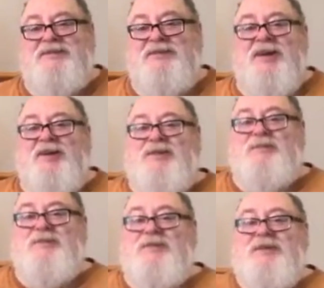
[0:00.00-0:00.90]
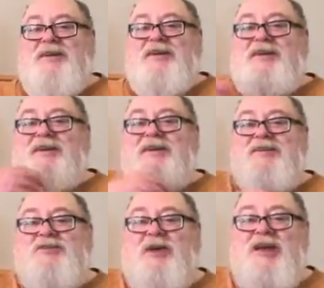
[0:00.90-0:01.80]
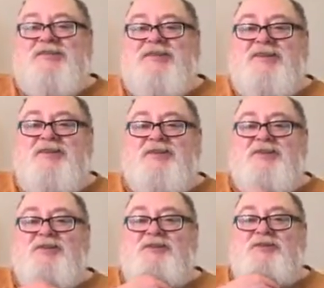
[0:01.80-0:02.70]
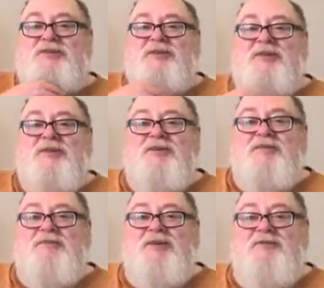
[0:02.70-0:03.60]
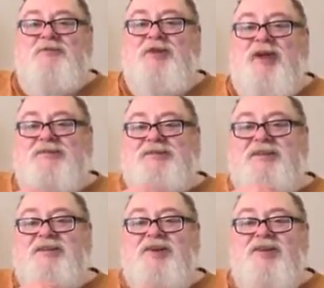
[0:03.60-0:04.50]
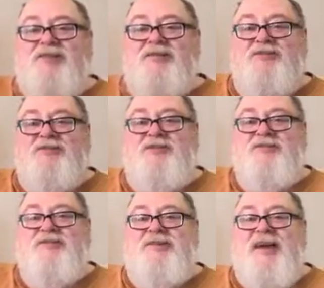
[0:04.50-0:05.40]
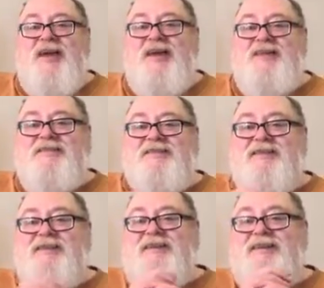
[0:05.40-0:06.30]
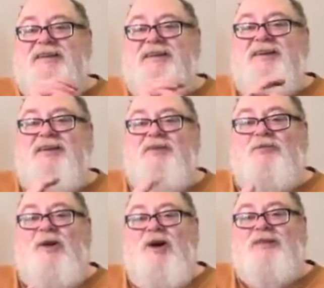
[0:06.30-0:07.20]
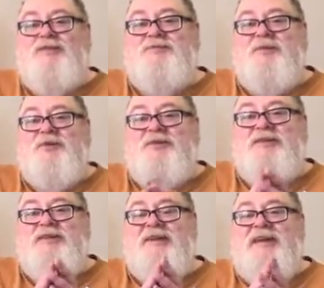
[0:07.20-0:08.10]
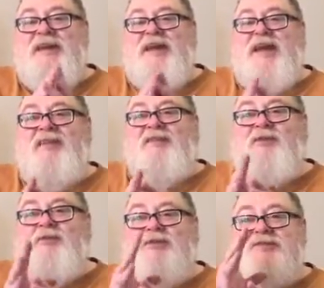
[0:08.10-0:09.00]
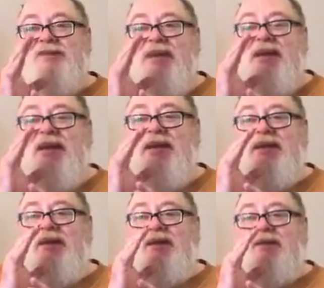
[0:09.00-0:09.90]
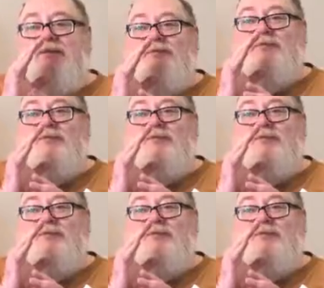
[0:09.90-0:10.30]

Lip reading: sharp, contrasting shirt, contrasting color silk ties. Oh, Wallace Burton. And there was a